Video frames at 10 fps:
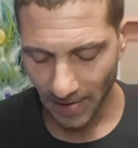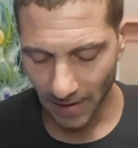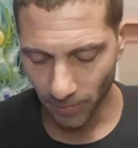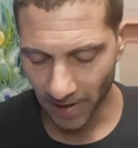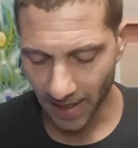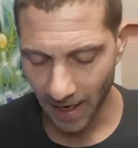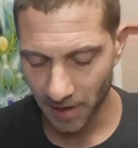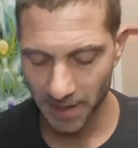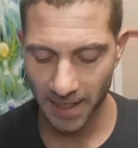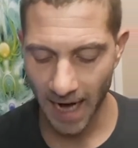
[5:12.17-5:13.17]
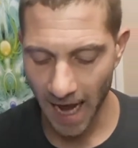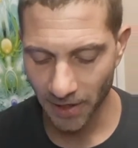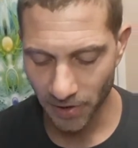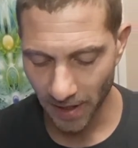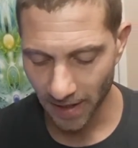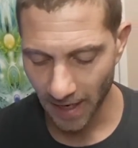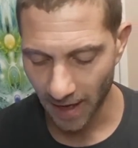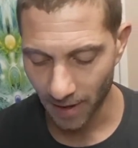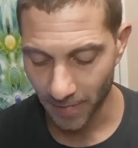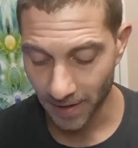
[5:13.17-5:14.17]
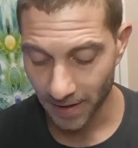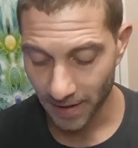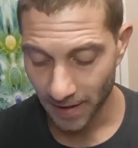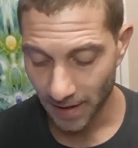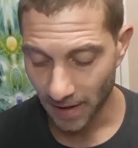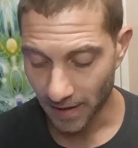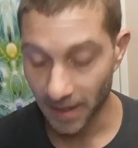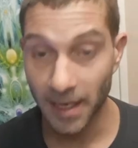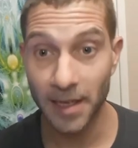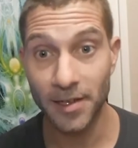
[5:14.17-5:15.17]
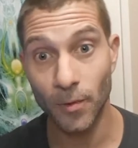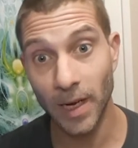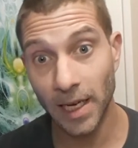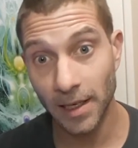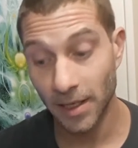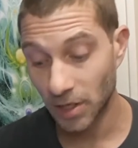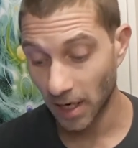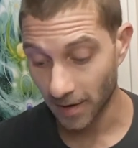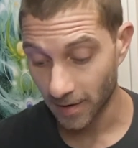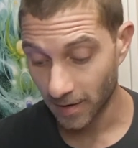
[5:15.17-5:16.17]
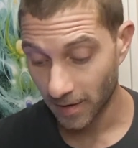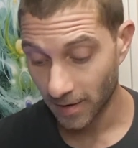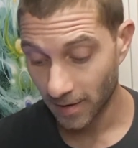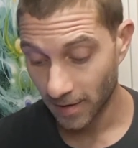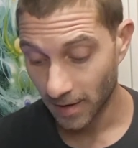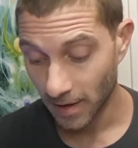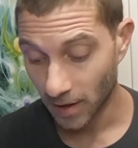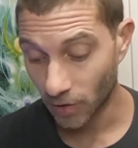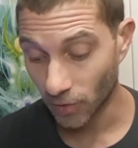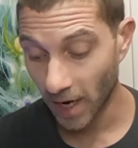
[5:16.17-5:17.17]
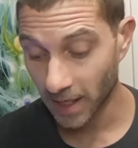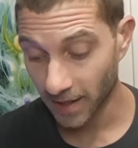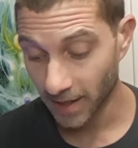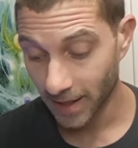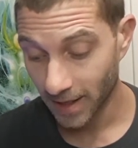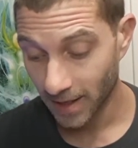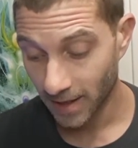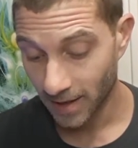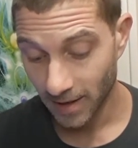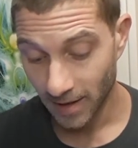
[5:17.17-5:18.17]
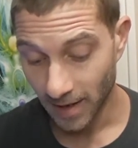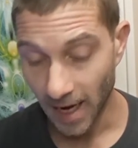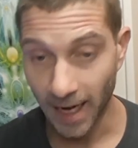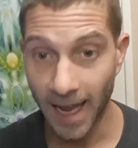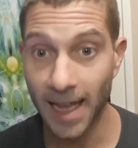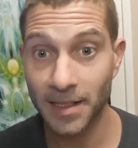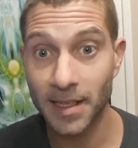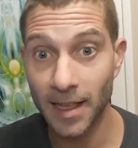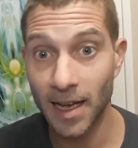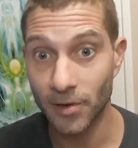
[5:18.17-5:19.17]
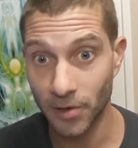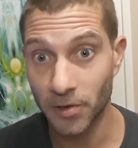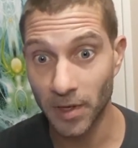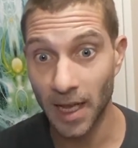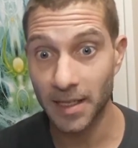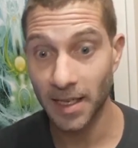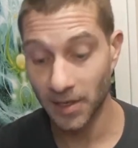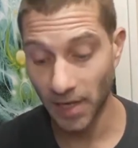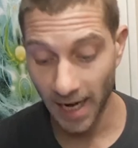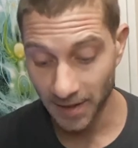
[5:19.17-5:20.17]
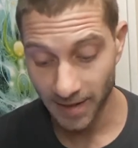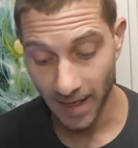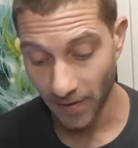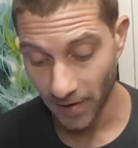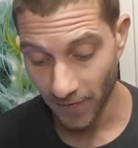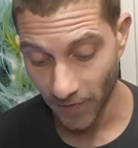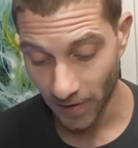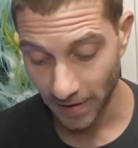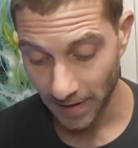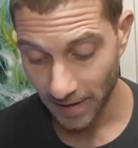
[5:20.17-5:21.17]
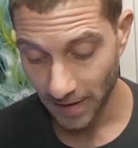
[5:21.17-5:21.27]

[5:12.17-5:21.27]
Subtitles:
And when the cards are contrary elements, they tend to weaken each other greatly and cancel out, neutralize/cancel out their force.